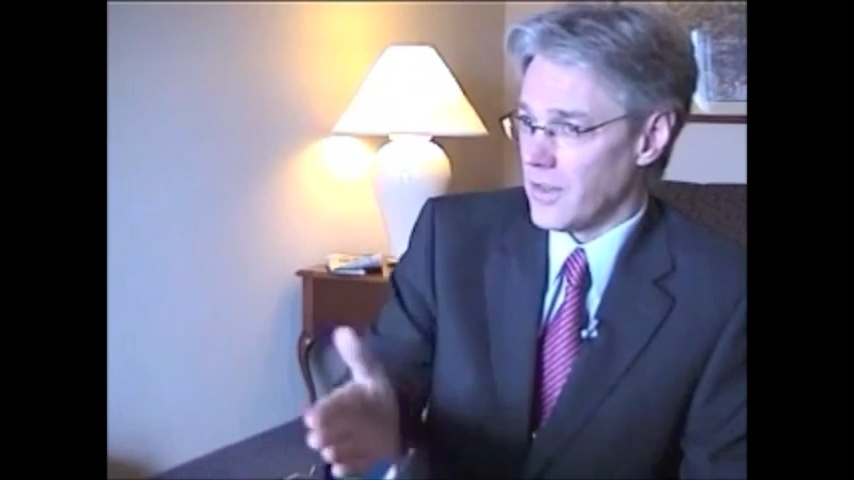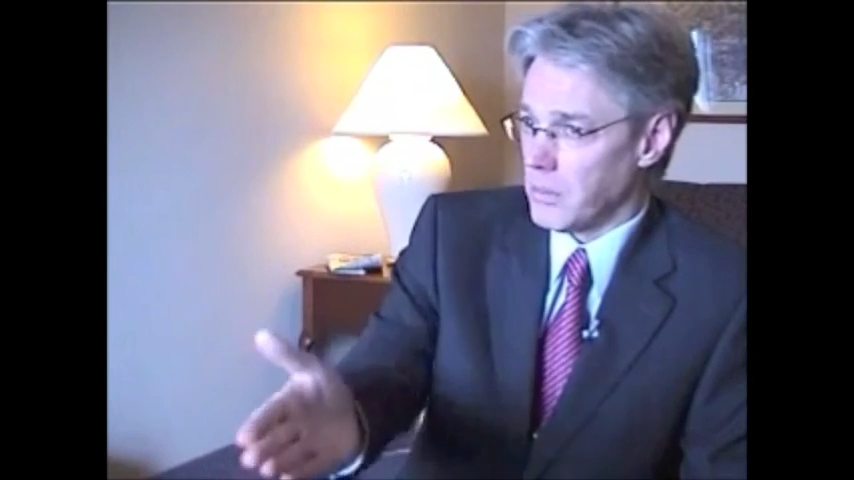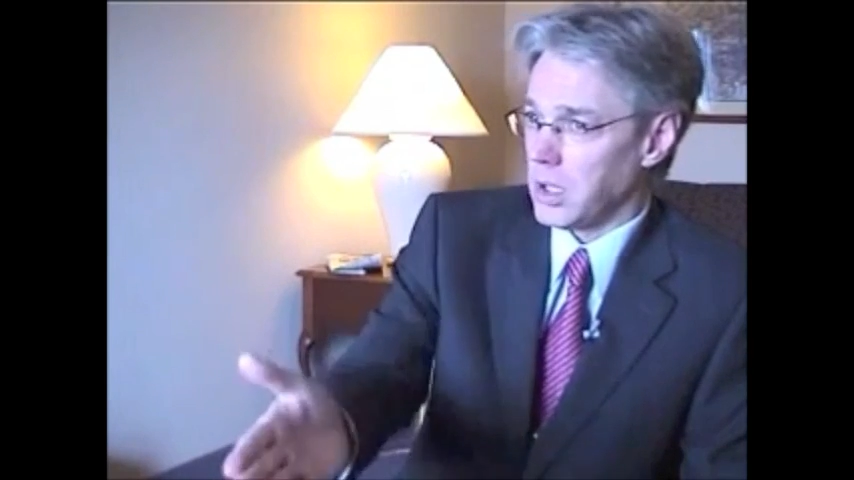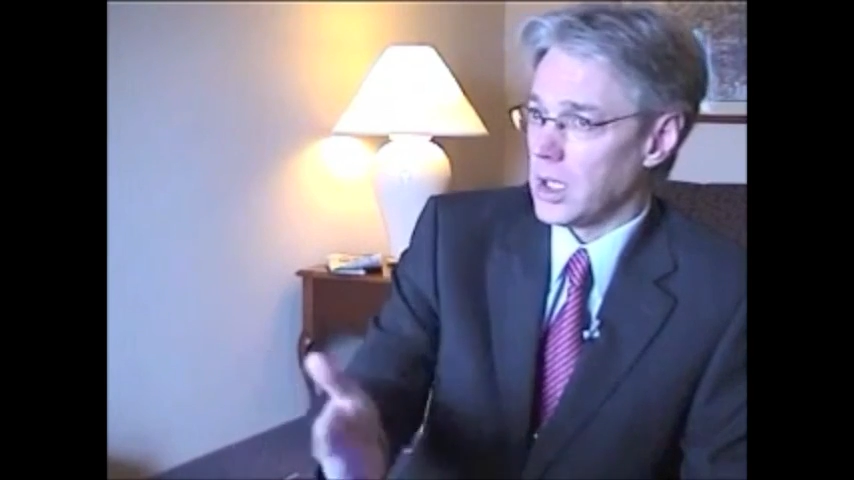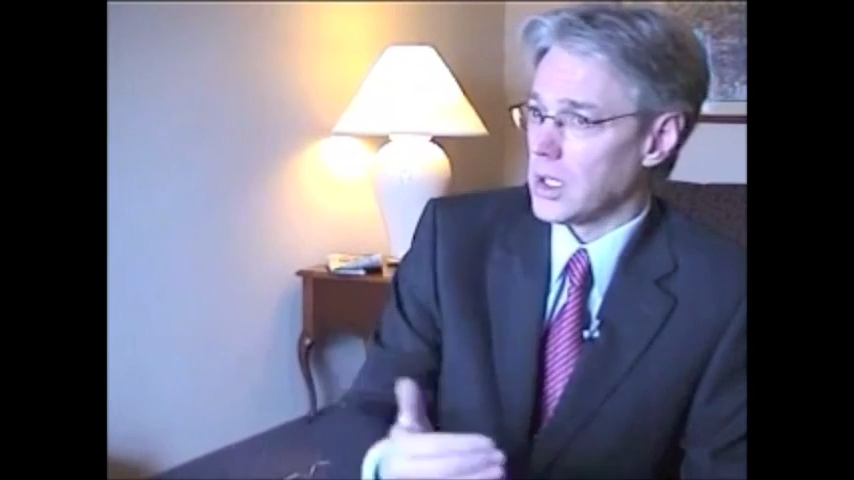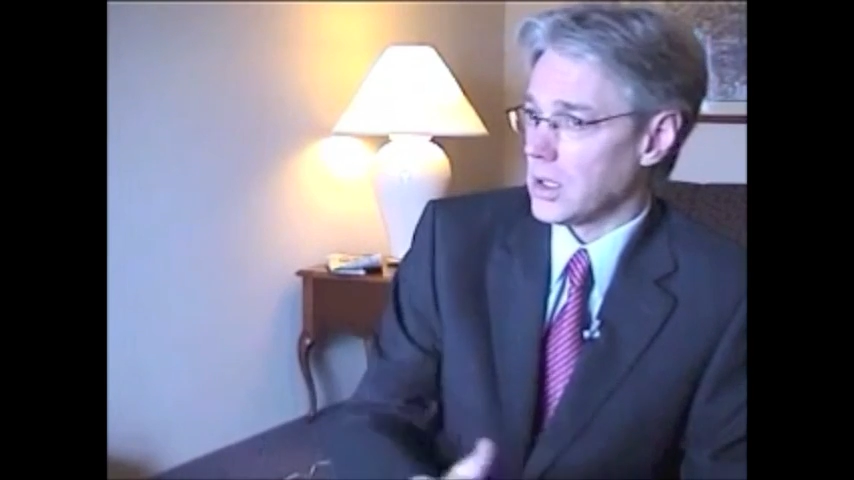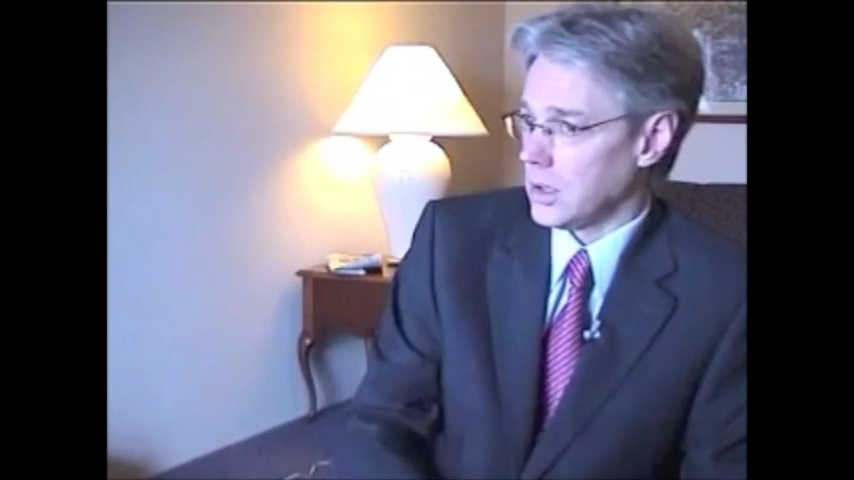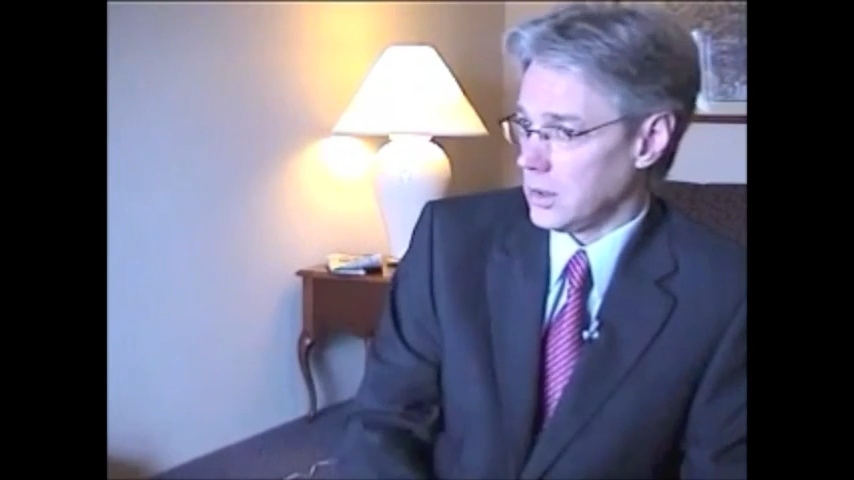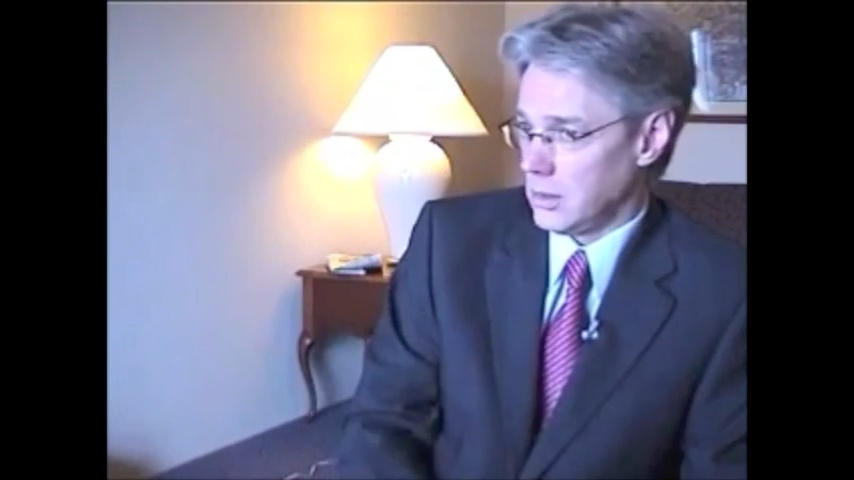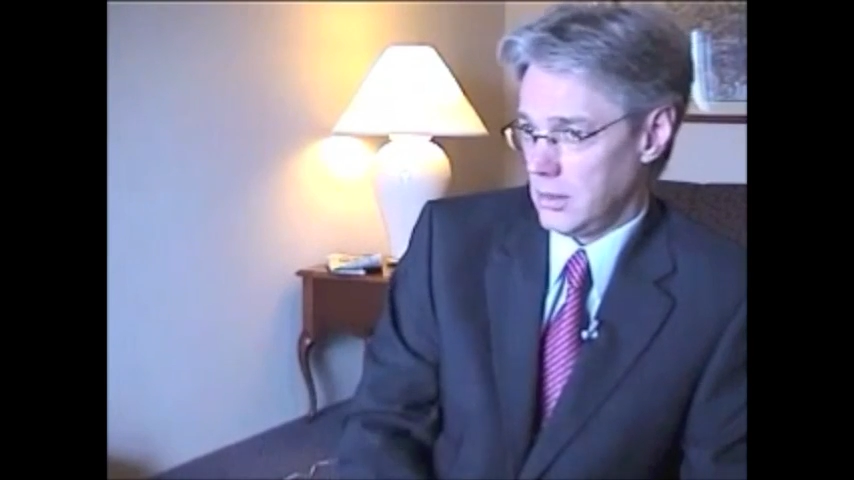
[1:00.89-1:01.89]
of the
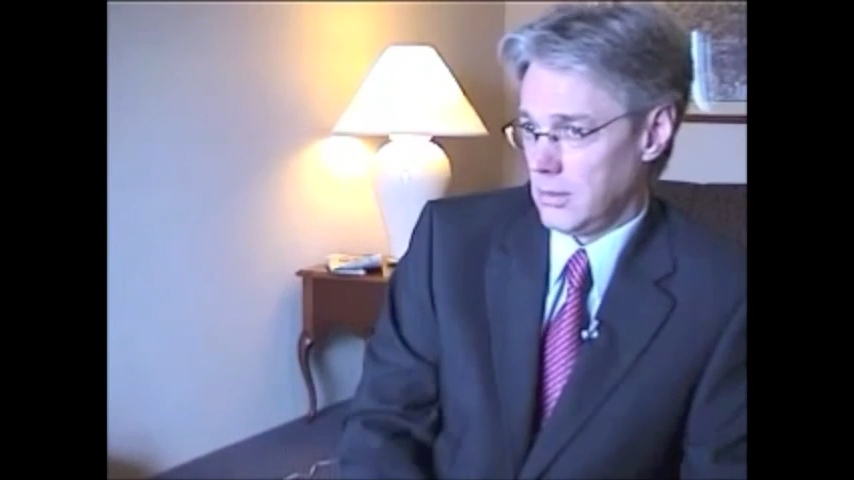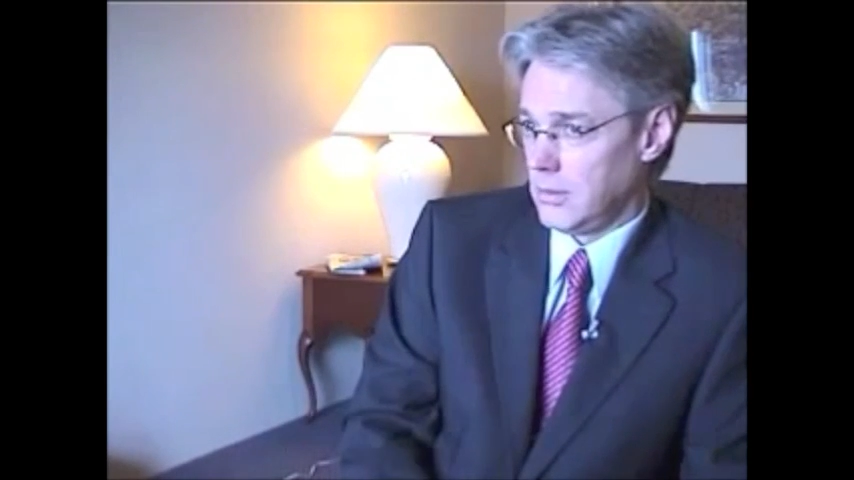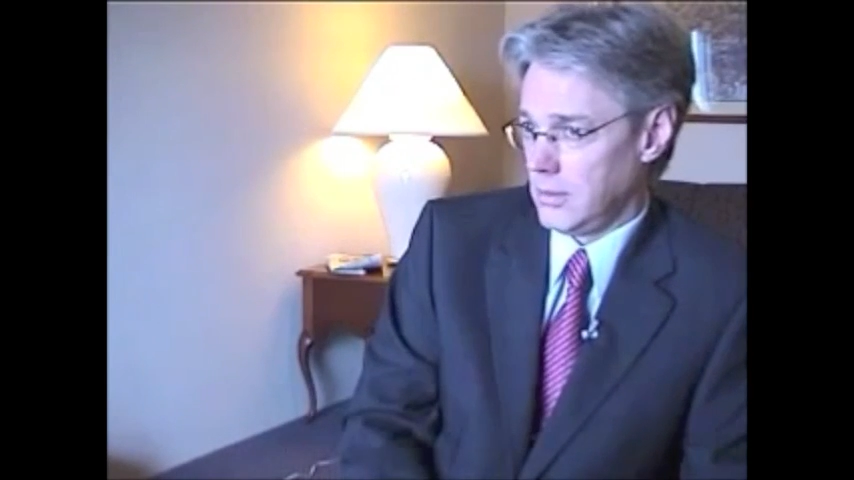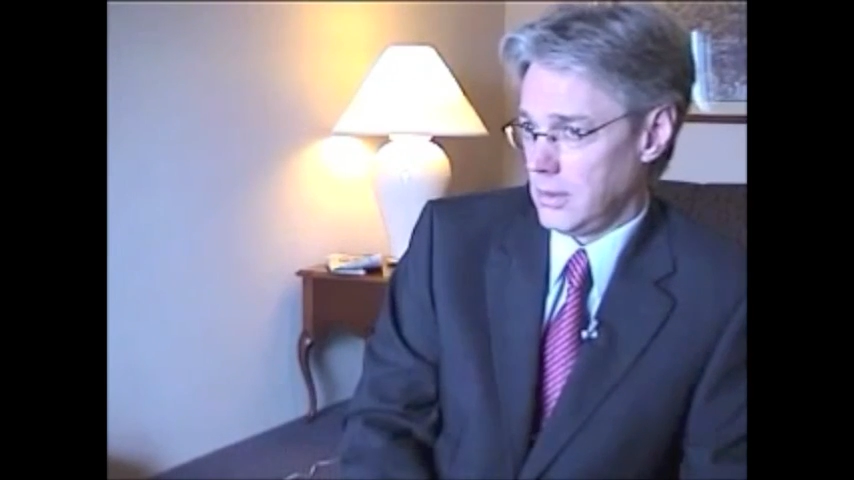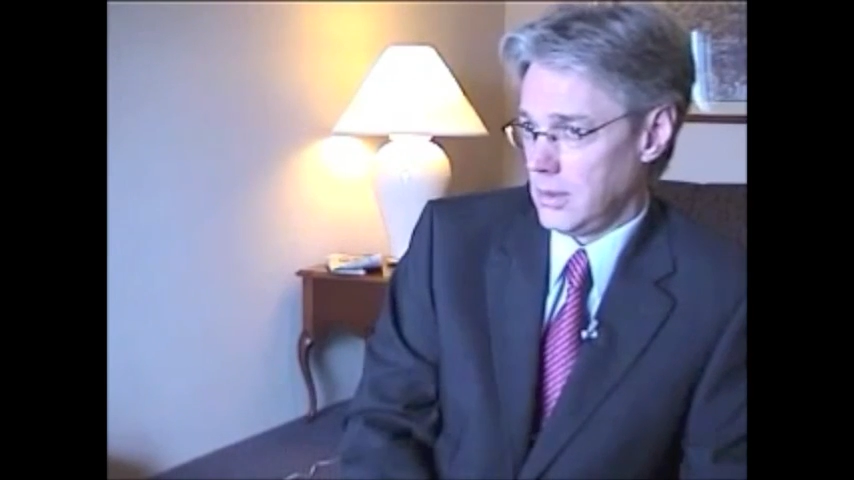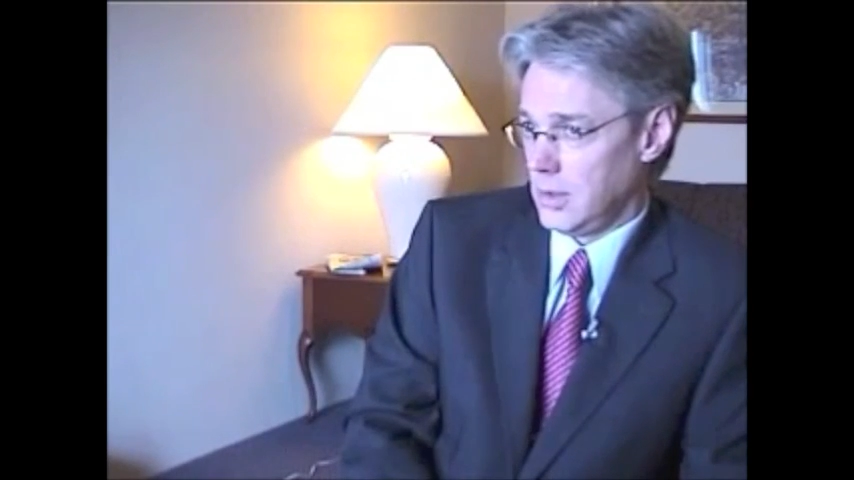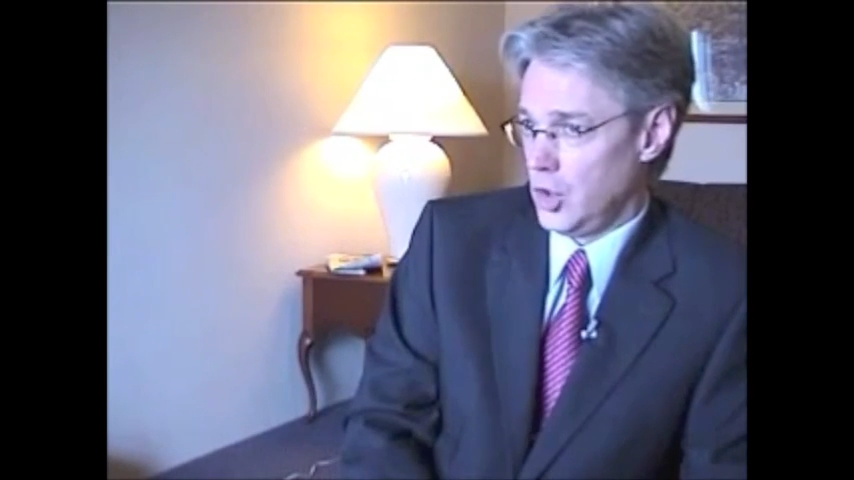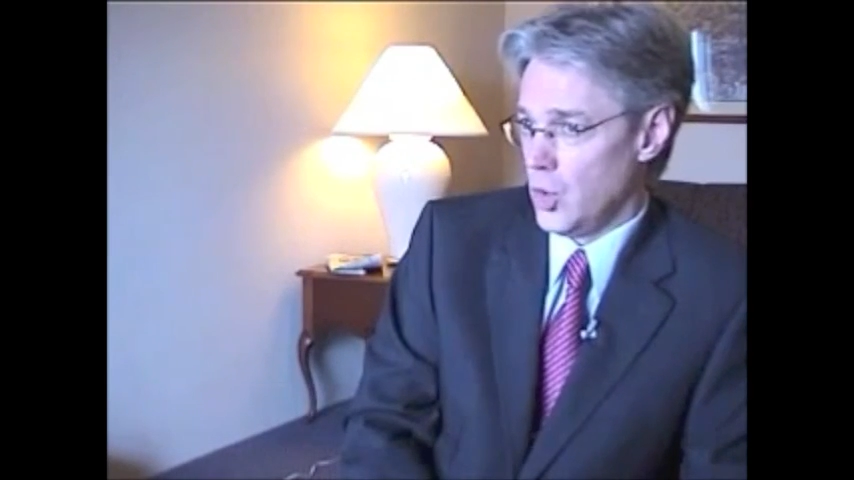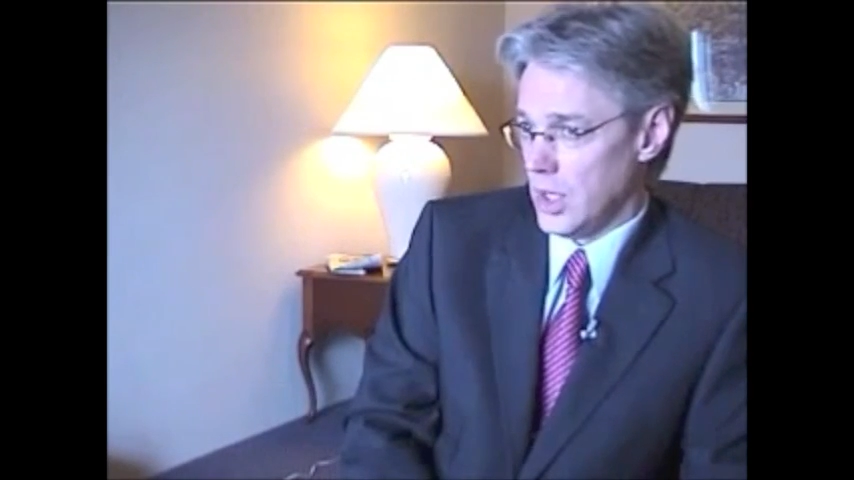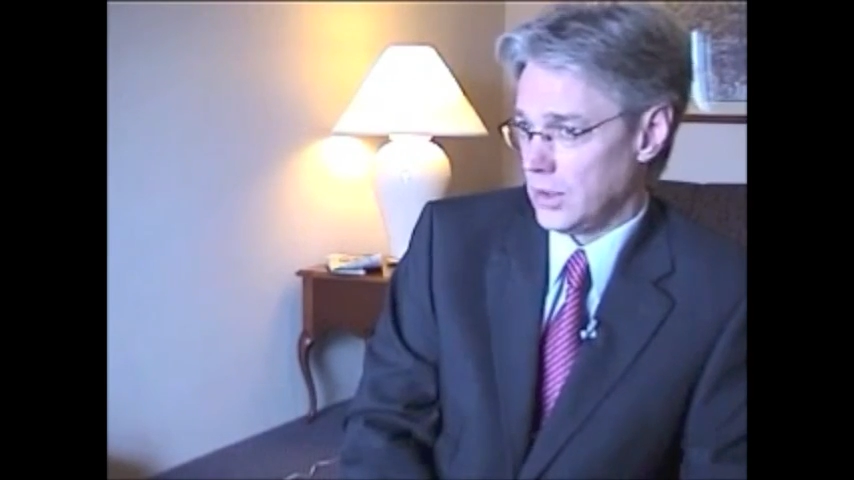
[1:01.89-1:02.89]
political
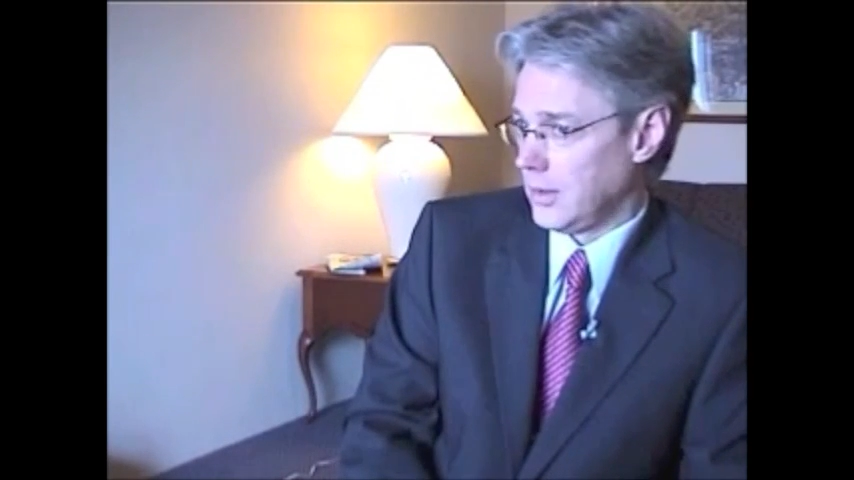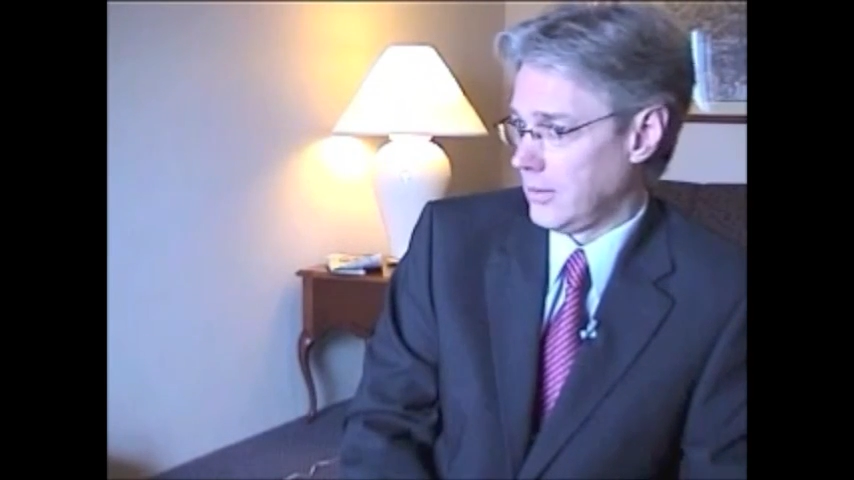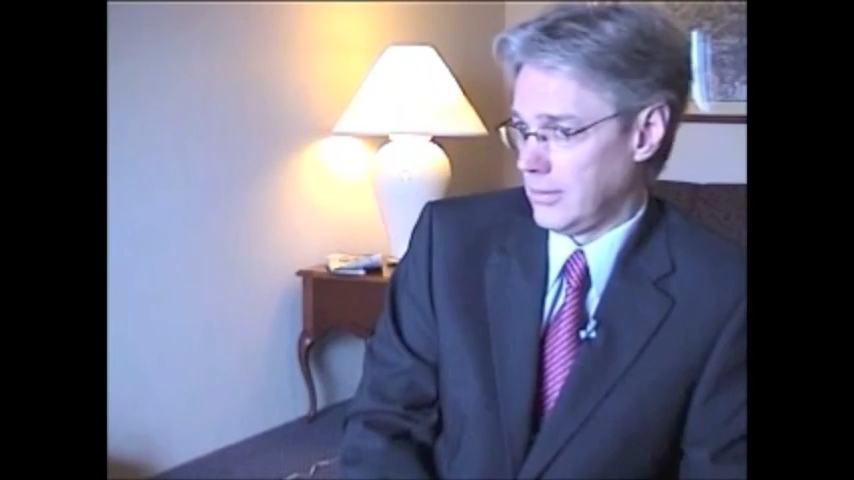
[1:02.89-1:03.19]
unit,